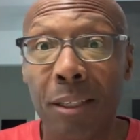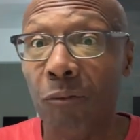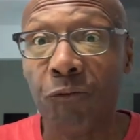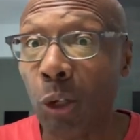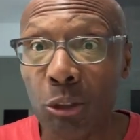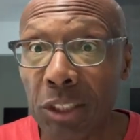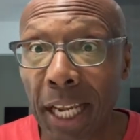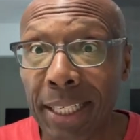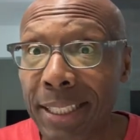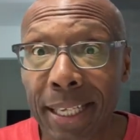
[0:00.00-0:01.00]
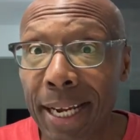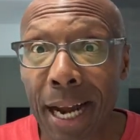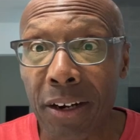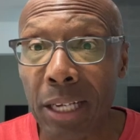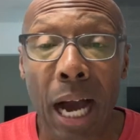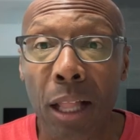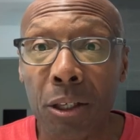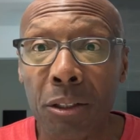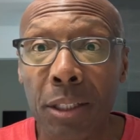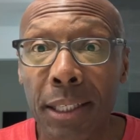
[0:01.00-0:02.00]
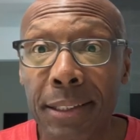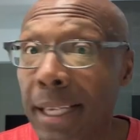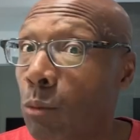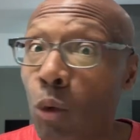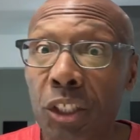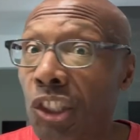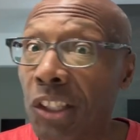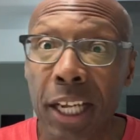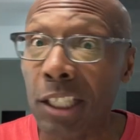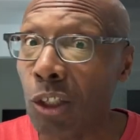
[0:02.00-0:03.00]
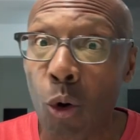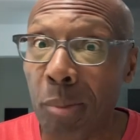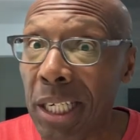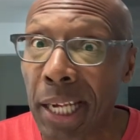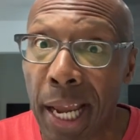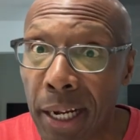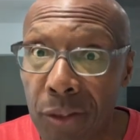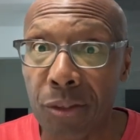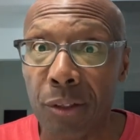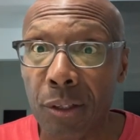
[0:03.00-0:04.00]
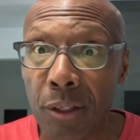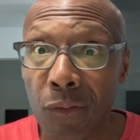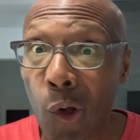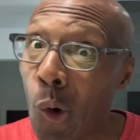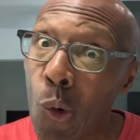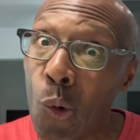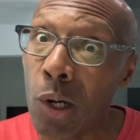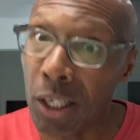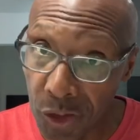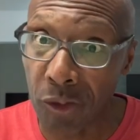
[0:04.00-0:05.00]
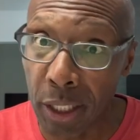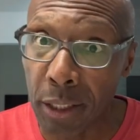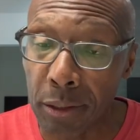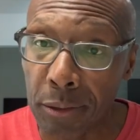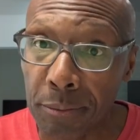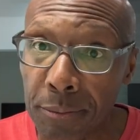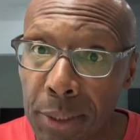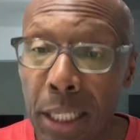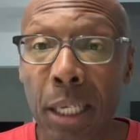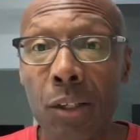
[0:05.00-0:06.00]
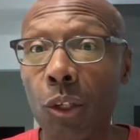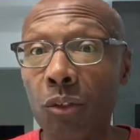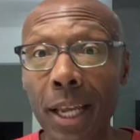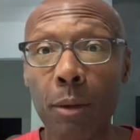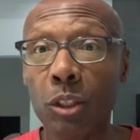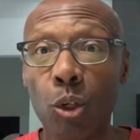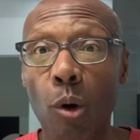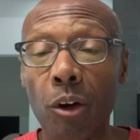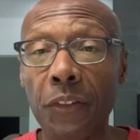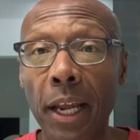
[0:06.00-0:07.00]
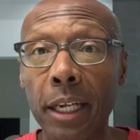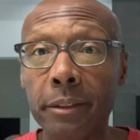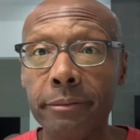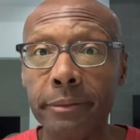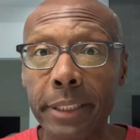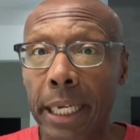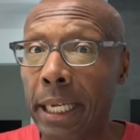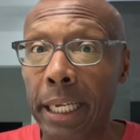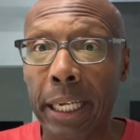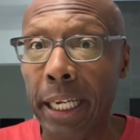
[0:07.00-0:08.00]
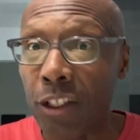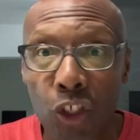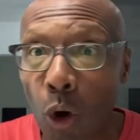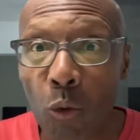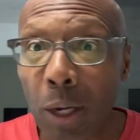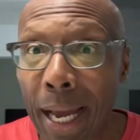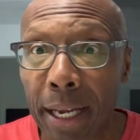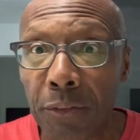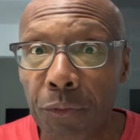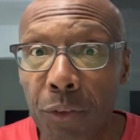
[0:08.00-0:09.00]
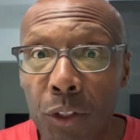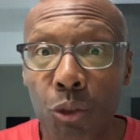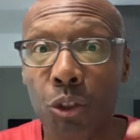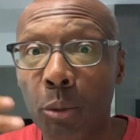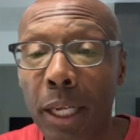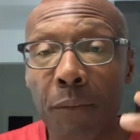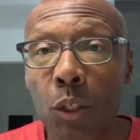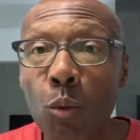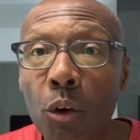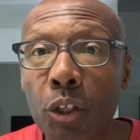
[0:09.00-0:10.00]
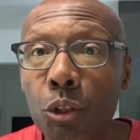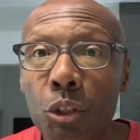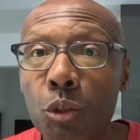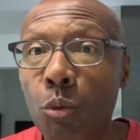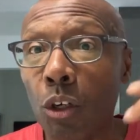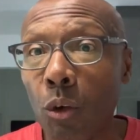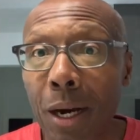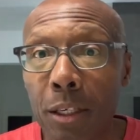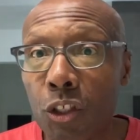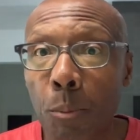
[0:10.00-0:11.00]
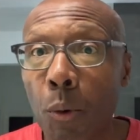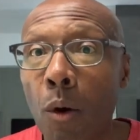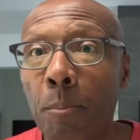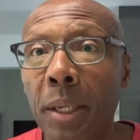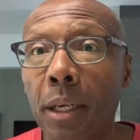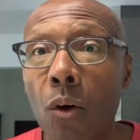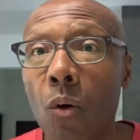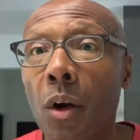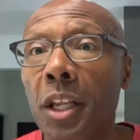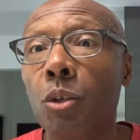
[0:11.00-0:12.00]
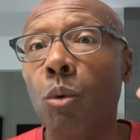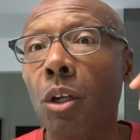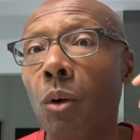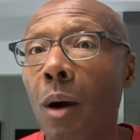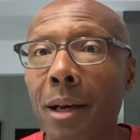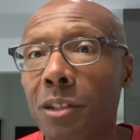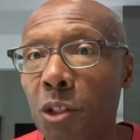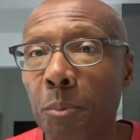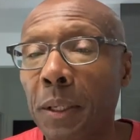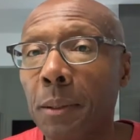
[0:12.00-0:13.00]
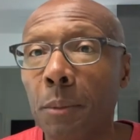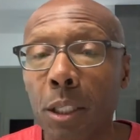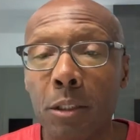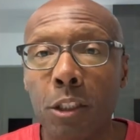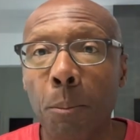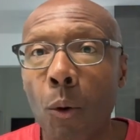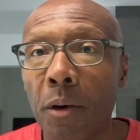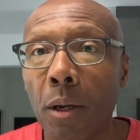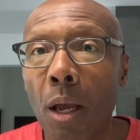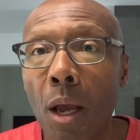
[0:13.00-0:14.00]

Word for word: First thing they take our dollar, then what you think is going to be next, the whole country. So think what you want to think. It's your life. You do whatever you want to do. You want to go out and support Bitcoin and you want to go out and support